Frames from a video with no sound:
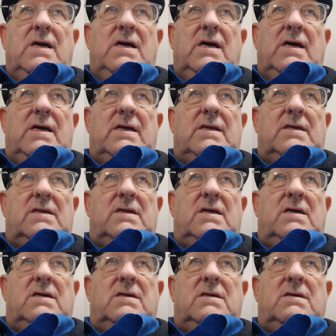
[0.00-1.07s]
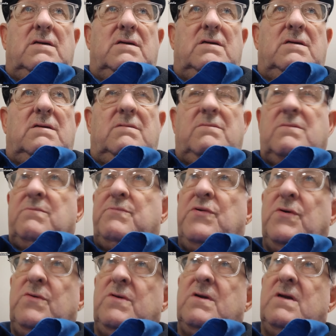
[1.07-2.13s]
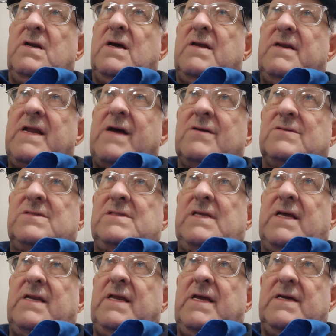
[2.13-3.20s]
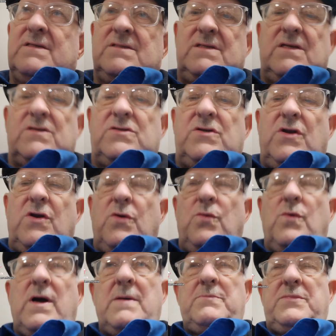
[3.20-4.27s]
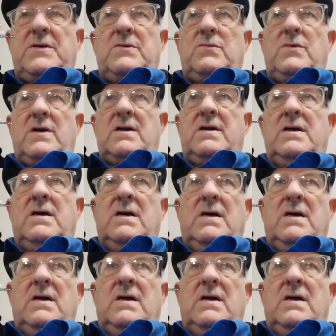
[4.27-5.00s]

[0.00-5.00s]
and Putin announced that he has this new weapon where